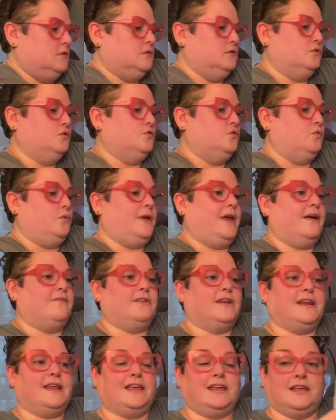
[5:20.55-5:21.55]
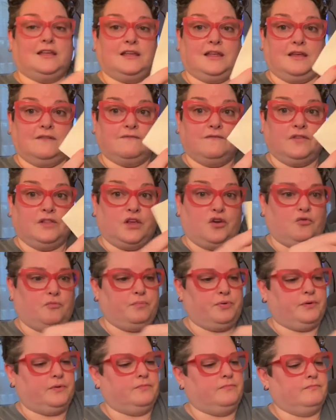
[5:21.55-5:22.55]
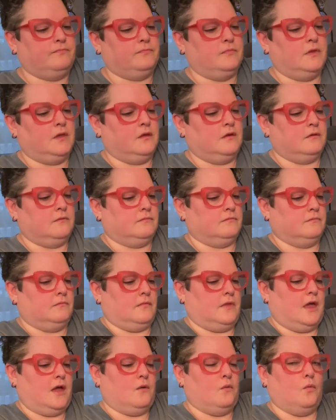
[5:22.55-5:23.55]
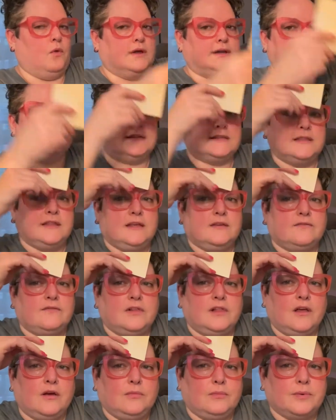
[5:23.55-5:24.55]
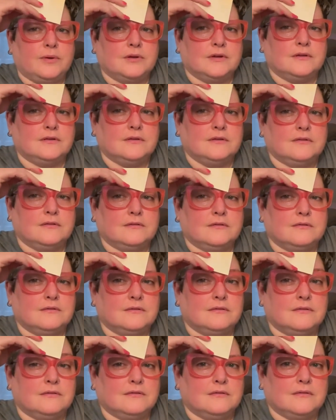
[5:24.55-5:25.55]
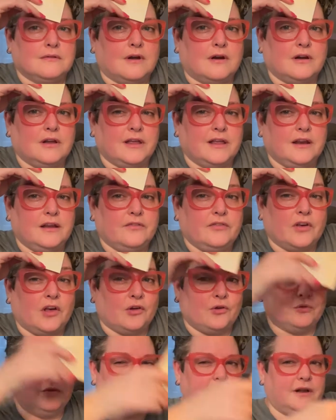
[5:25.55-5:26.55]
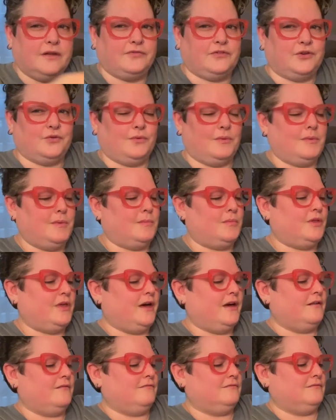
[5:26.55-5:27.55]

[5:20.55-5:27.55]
Ooh, we have an envelope. And what is in the envelope? Are any of y'all old enough to remember that?